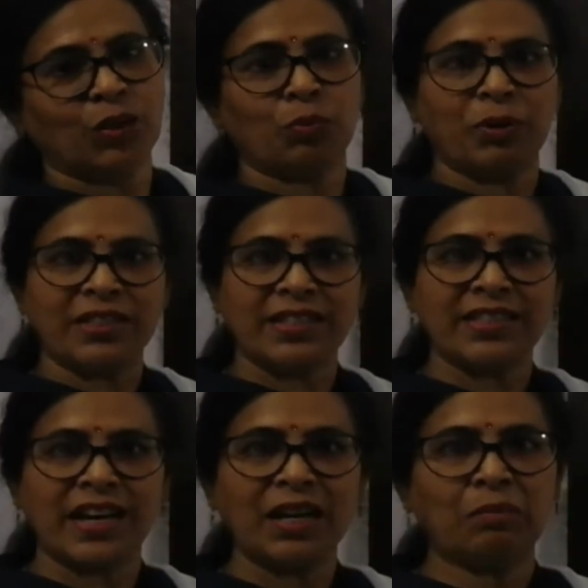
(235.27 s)
So
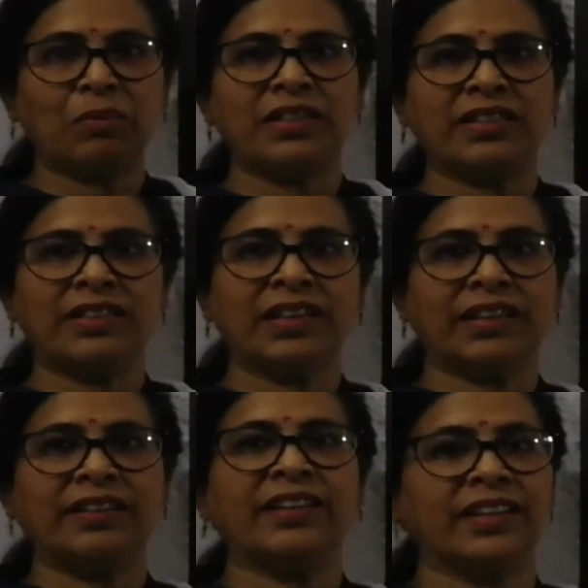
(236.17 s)
bases are bitter
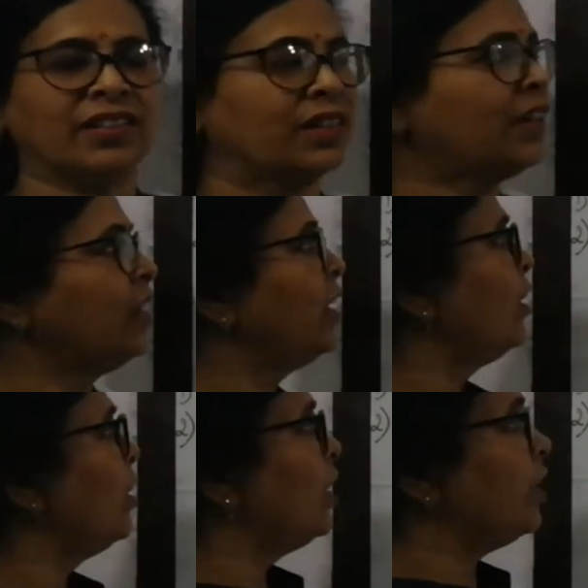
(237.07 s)
in taste.
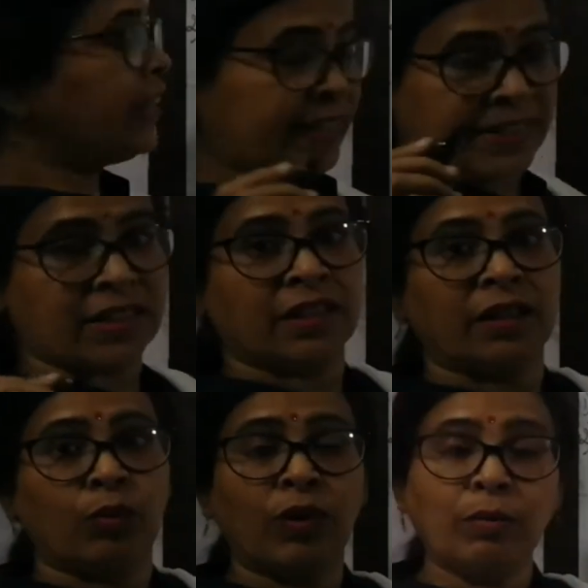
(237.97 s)

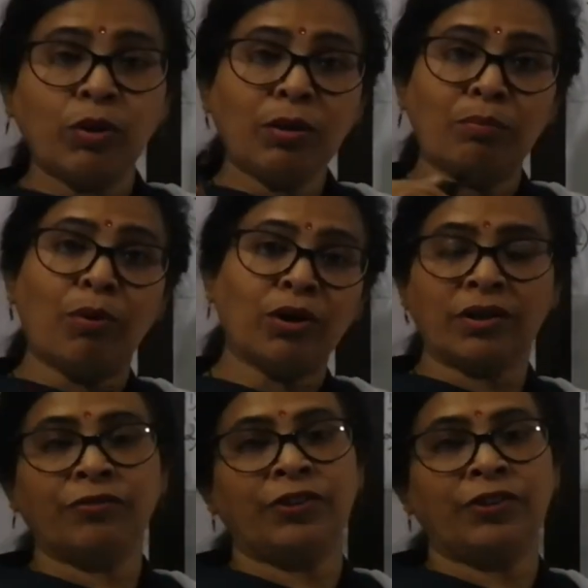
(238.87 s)
One more important